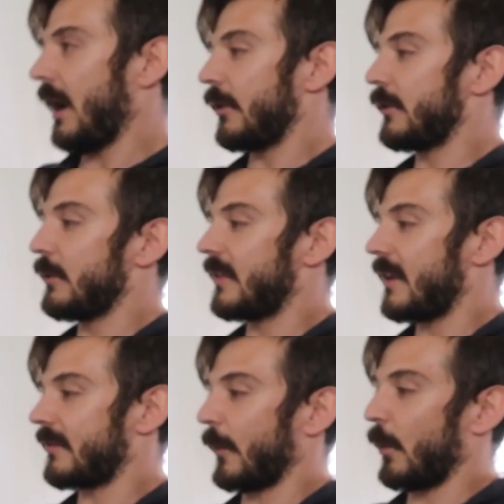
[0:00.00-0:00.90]
I'll use
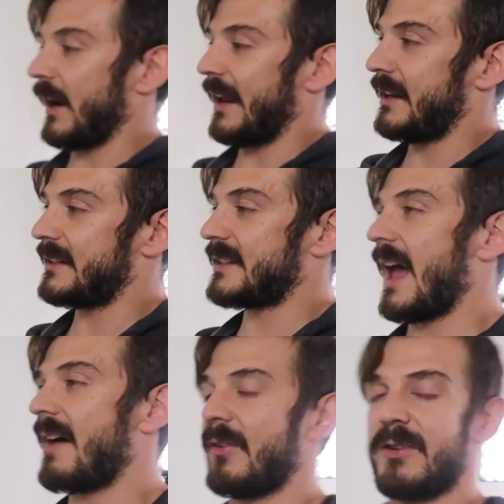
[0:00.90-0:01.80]
this for when I need to
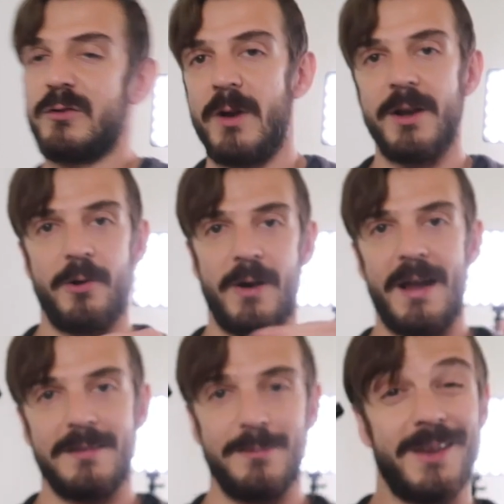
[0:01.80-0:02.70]
have a straight
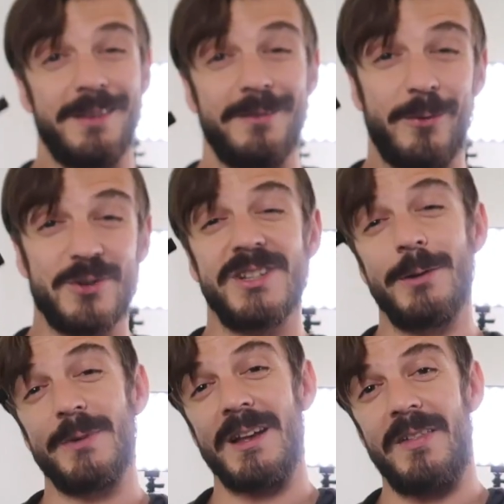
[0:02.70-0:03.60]
horizon, because
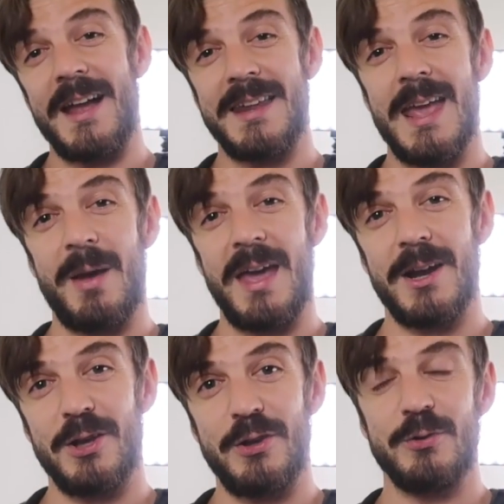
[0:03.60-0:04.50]
unfortunately with the Glidecam, I
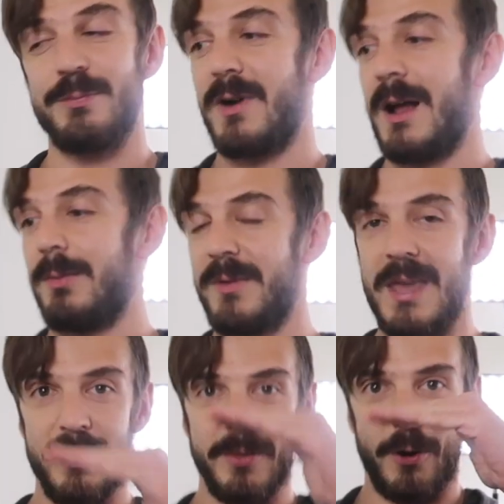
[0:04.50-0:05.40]
had a huge problem
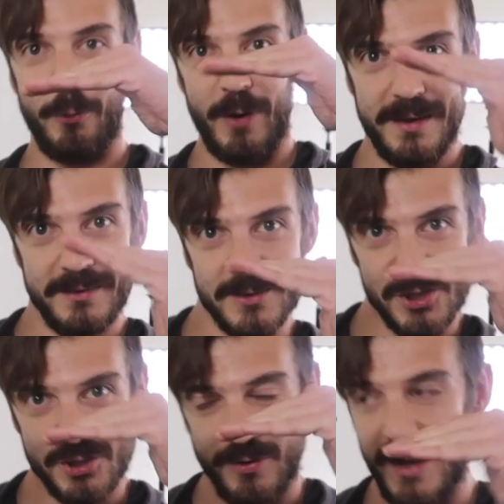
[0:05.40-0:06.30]
keeping the horizon
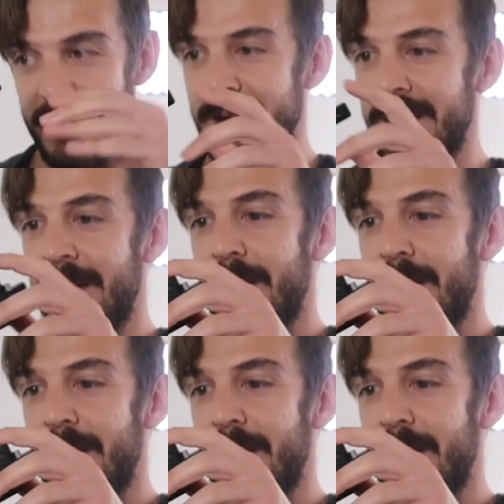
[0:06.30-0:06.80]
straight.